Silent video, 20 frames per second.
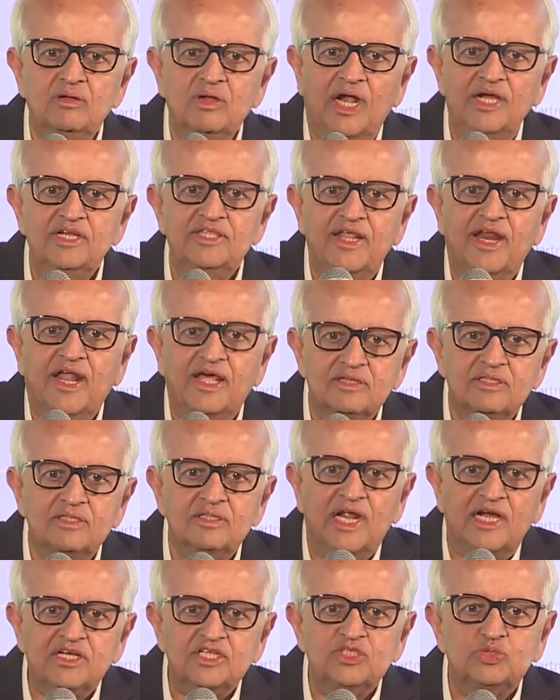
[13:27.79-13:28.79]
and there are,
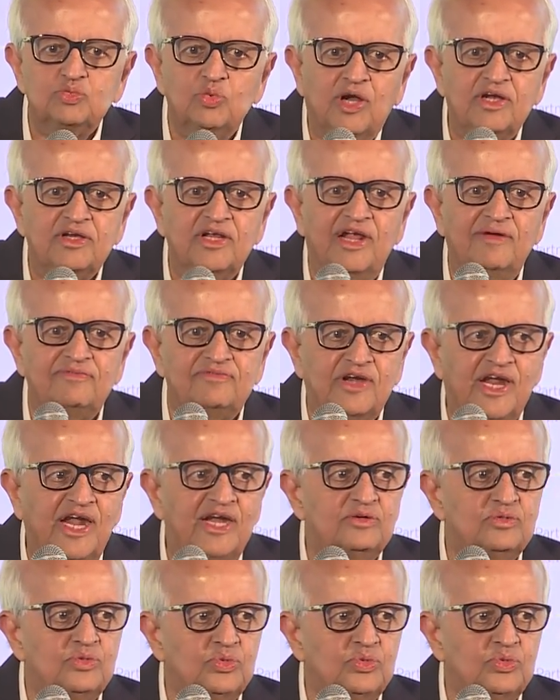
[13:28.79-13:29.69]
that is what I have tried